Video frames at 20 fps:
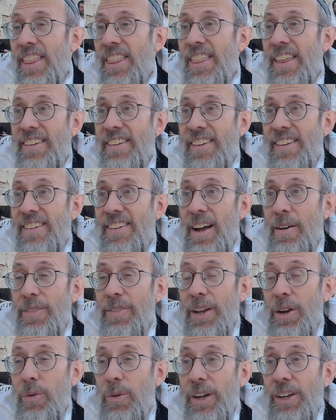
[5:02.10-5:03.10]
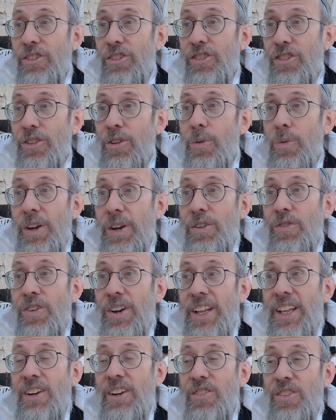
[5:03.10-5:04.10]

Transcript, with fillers: this is something which we really,